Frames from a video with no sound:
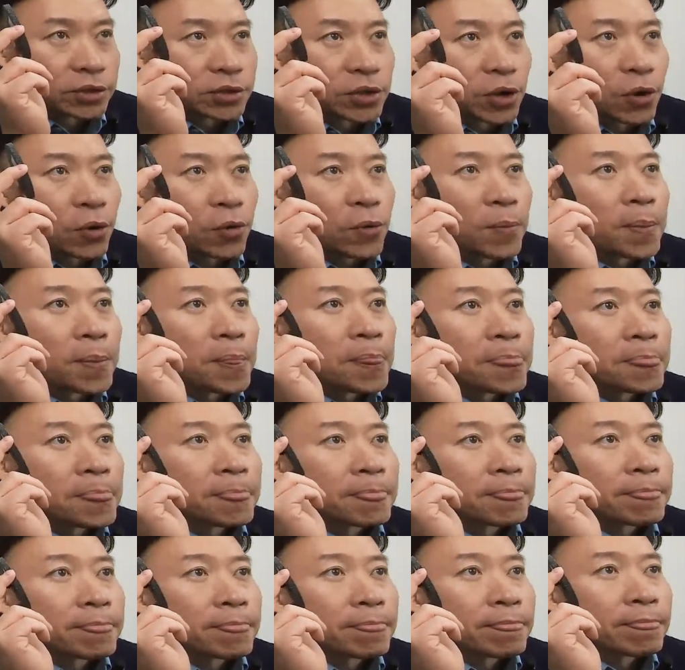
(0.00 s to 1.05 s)
So
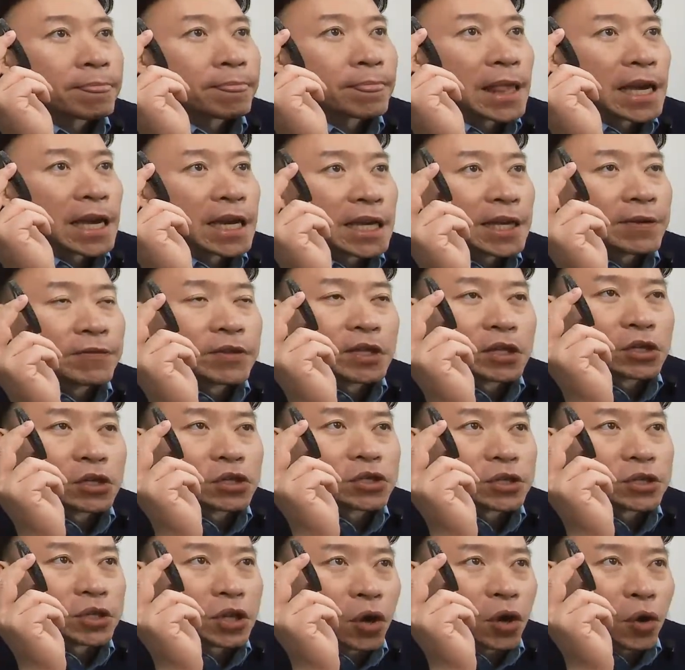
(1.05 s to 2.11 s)
if there's